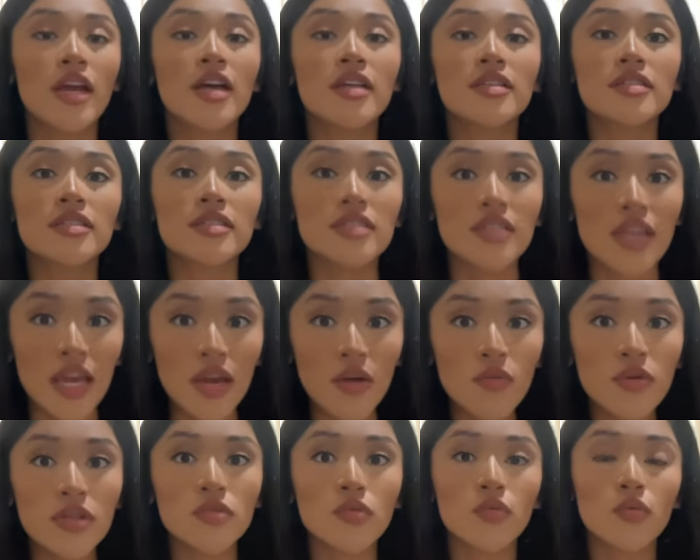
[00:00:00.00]
today
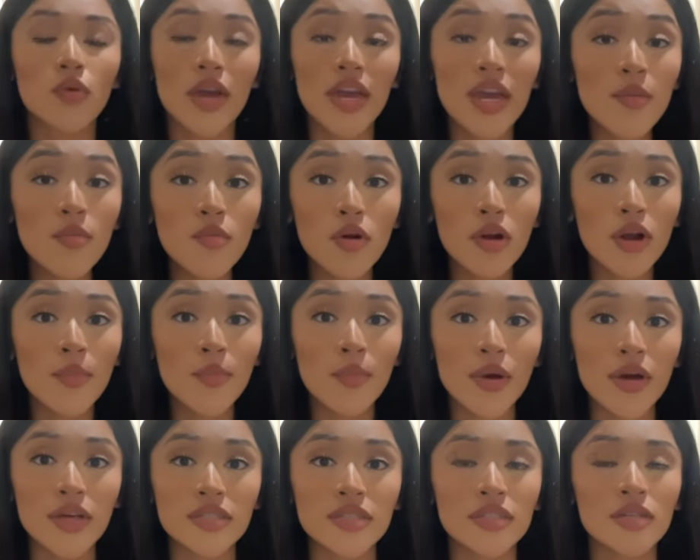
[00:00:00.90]
was way more
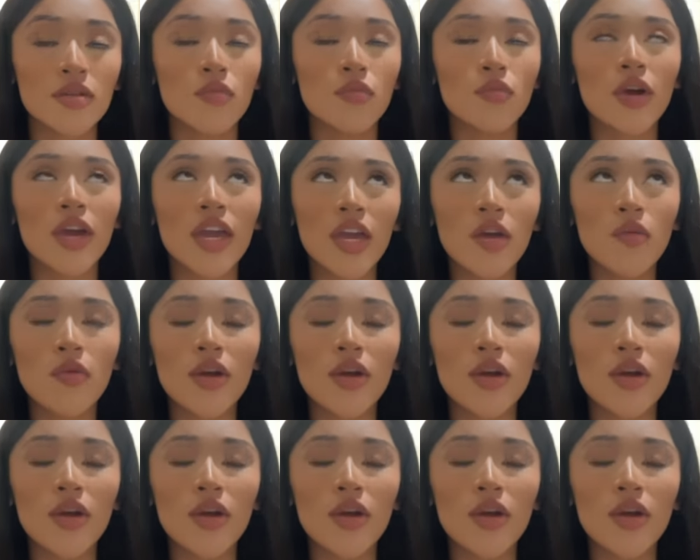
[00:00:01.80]
bussing, way,